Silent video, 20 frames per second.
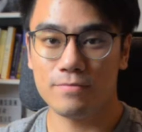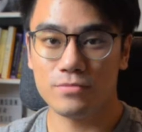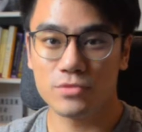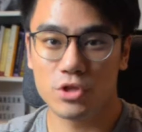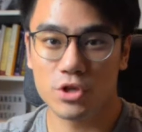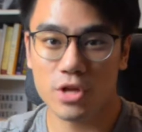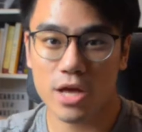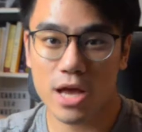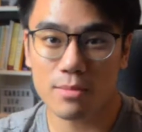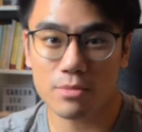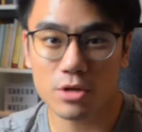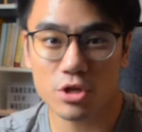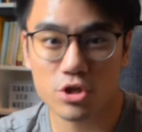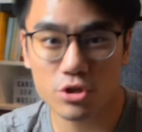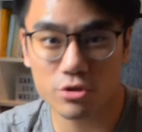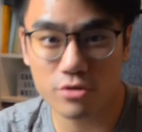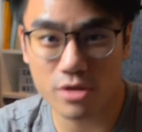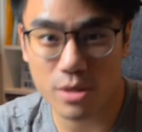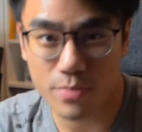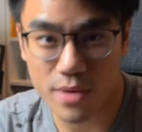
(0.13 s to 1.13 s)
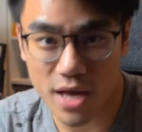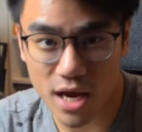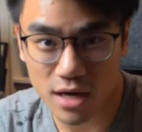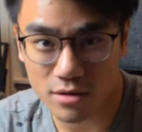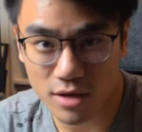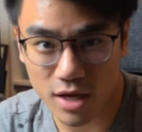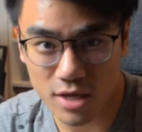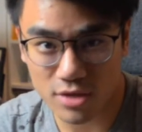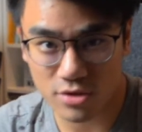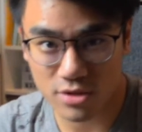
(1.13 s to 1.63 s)
Today I'm going to show you a
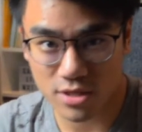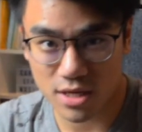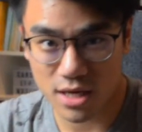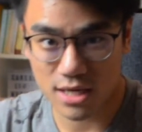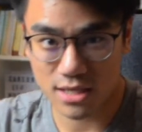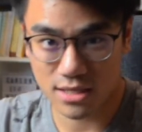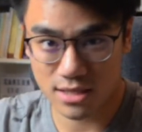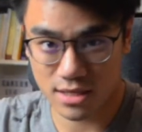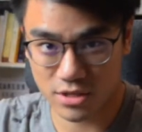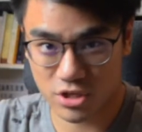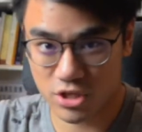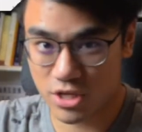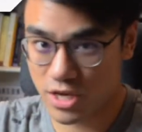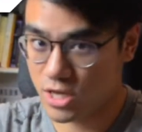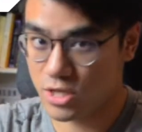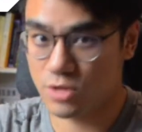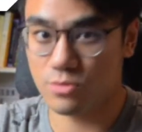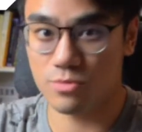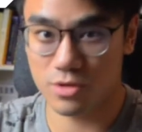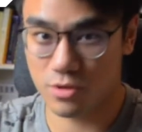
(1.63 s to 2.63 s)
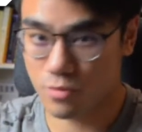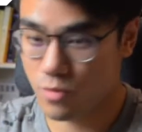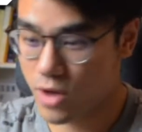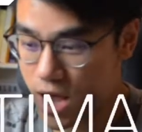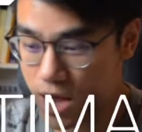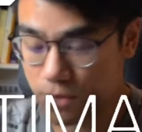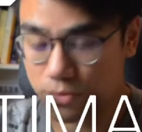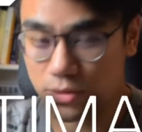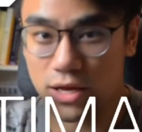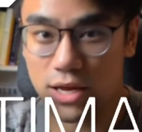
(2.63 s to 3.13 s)
piano exercise that changed the way
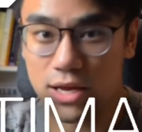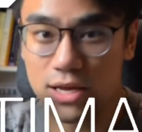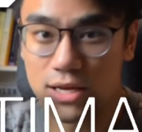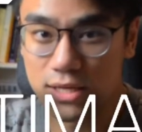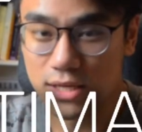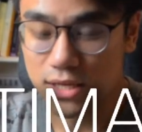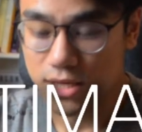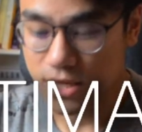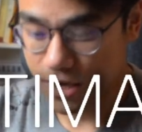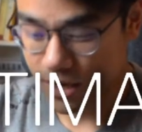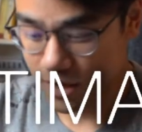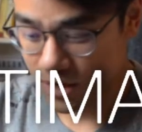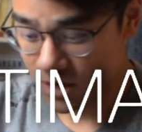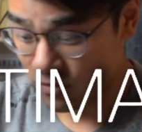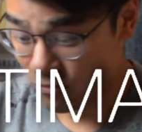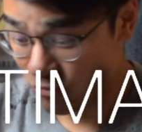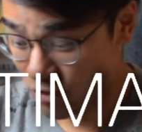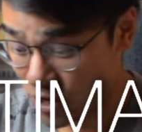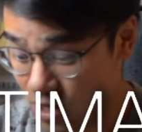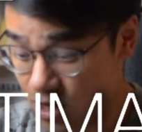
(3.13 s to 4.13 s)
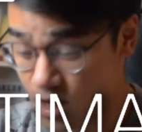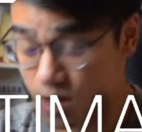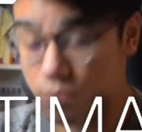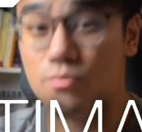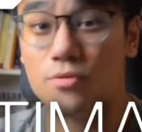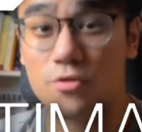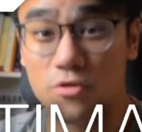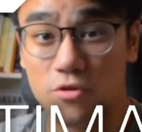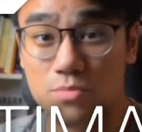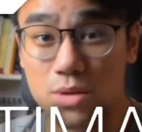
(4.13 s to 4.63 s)
I play, and it really
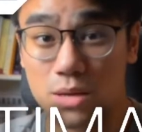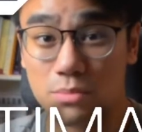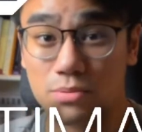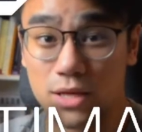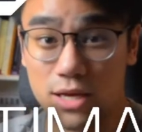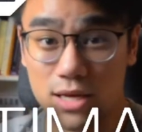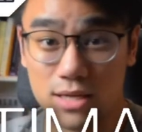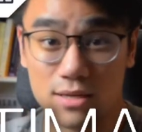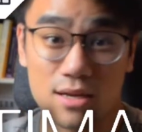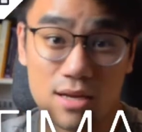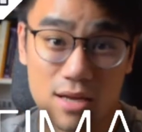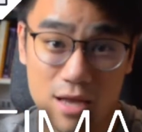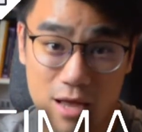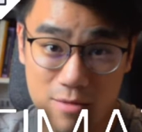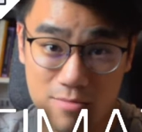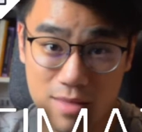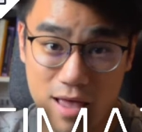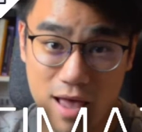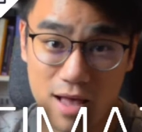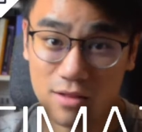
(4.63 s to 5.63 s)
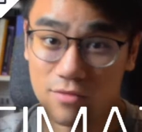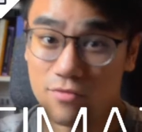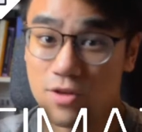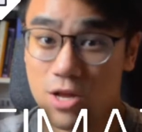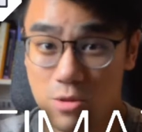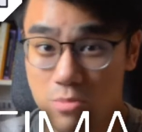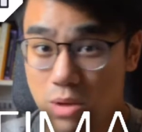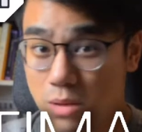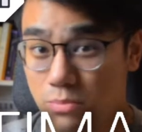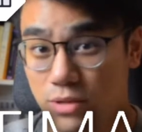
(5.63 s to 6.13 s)
improved my playing and
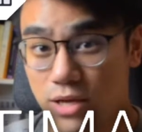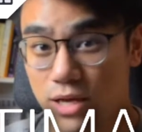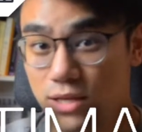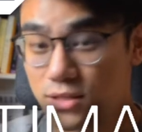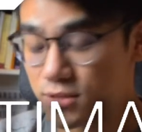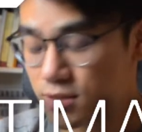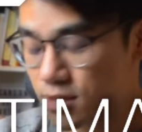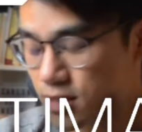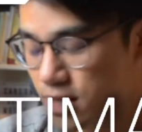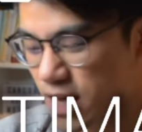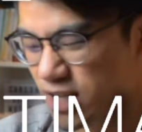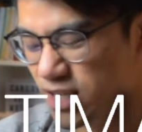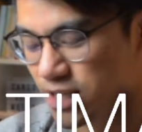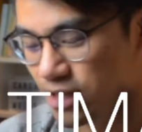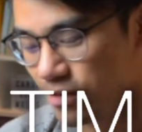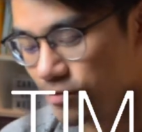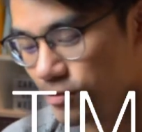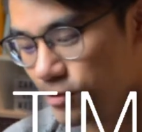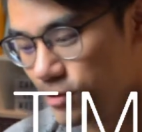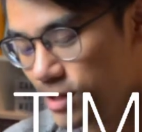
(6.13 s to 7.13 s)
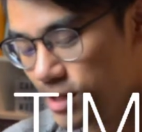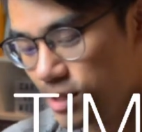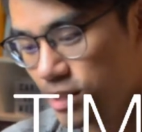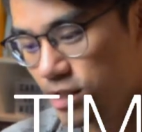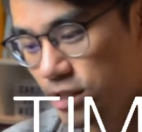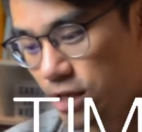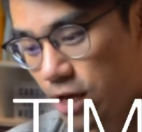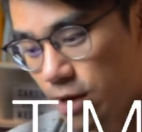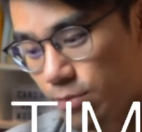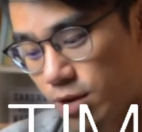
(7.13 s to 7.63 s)
elevated my playing to the next level.
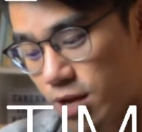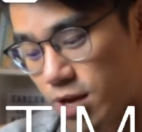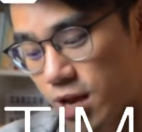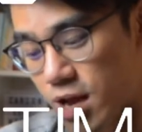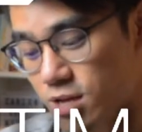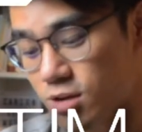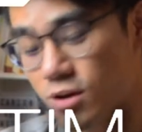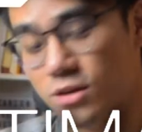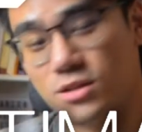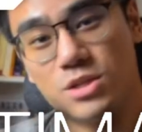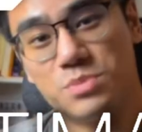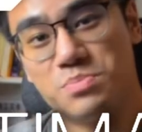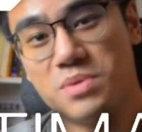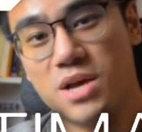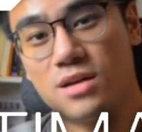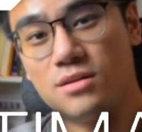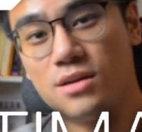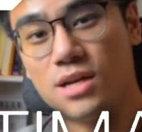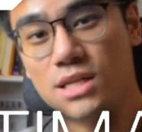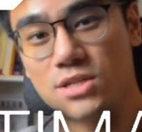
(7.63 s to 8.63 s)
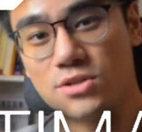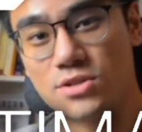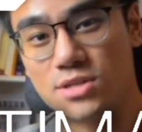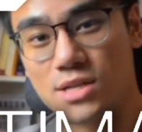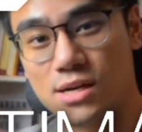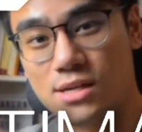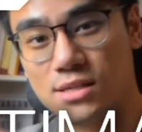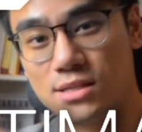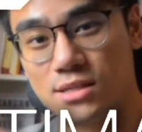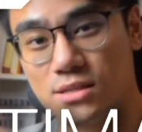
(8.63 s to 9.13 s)
And I call this piano
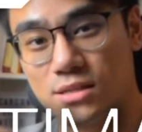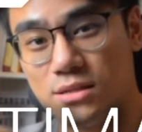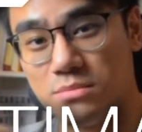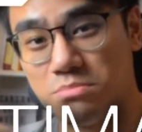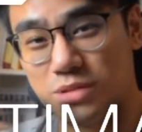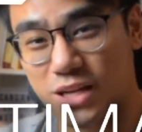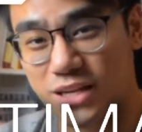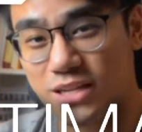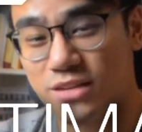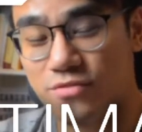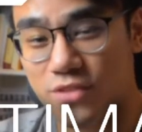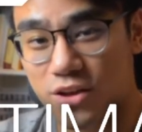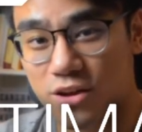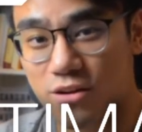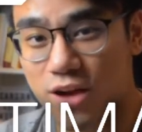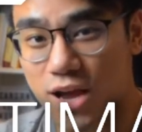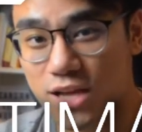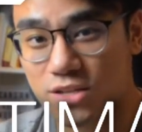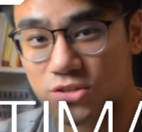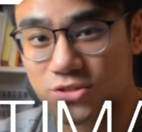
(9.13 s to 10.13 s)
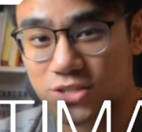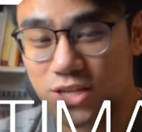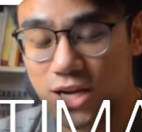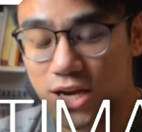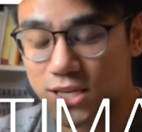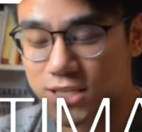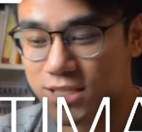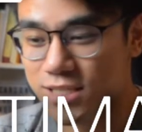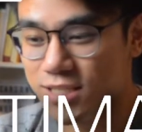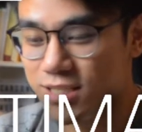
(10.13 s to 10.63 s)
exercise the bloody finger
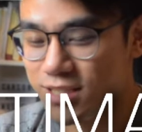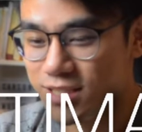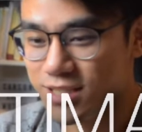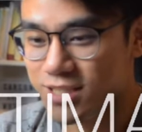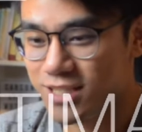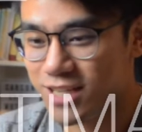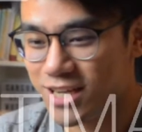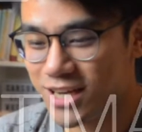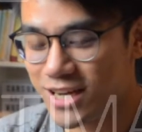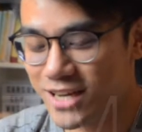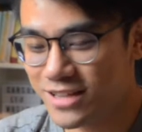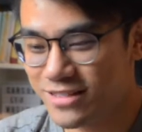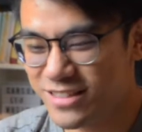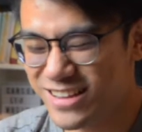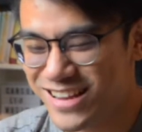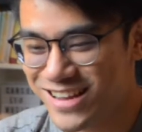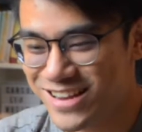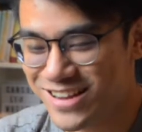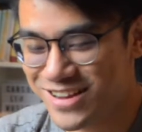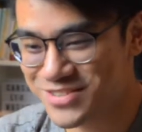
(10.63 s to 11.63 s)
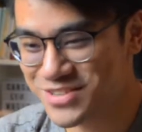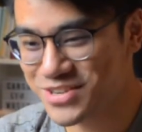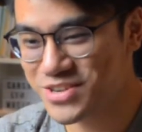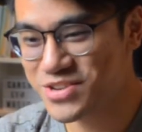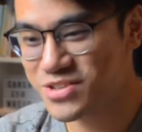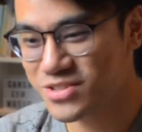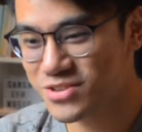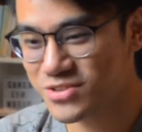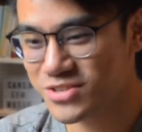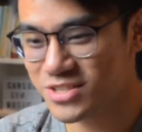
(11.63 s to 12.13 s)
exercise. I'll tell you,
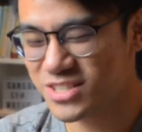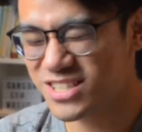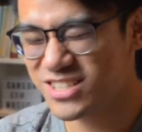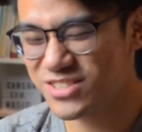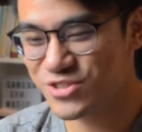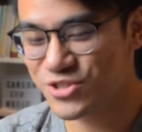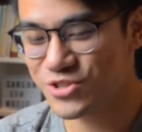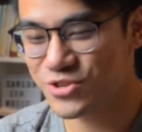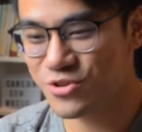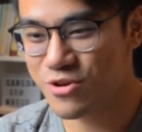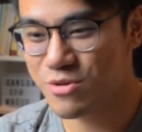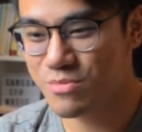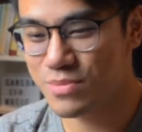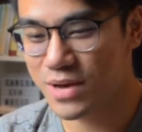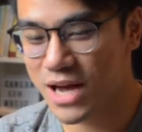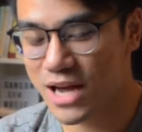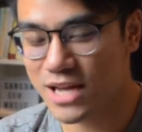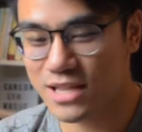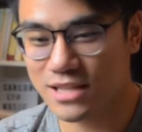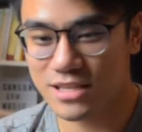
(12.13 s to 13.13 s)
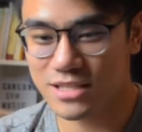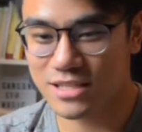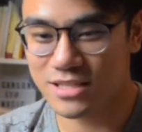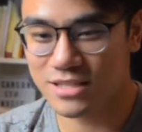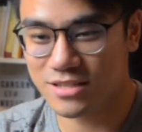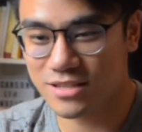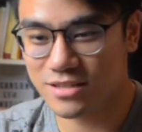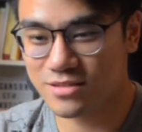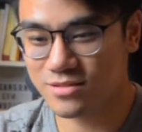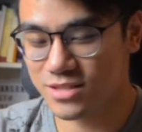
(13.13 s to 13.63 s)
there's a little story behind this.
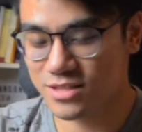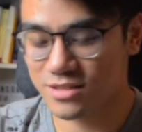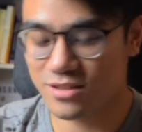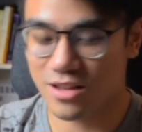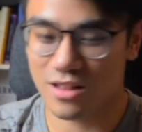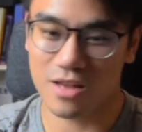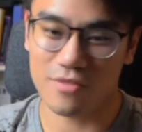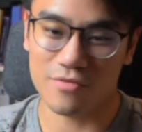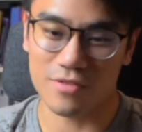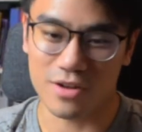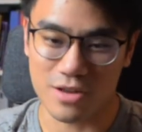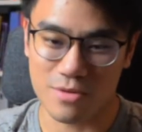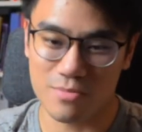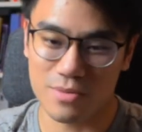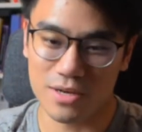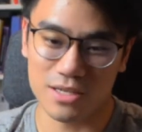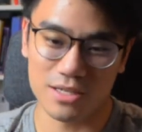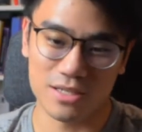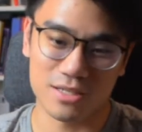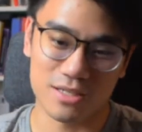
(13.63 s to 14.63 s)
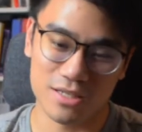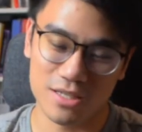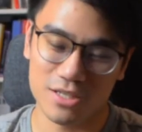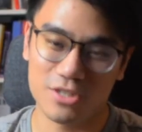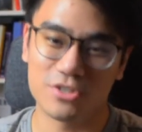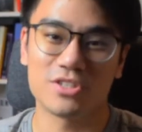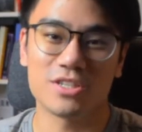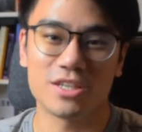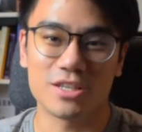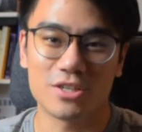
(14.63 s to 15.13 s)
It's not that funny, but it's an
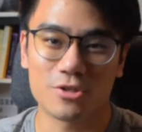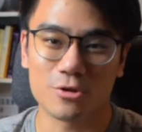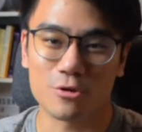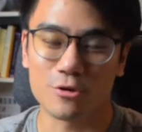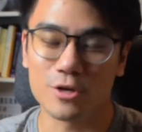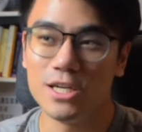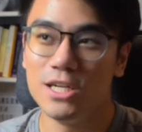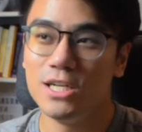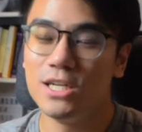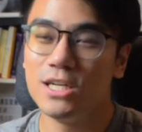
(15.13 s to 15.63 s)
interesting story.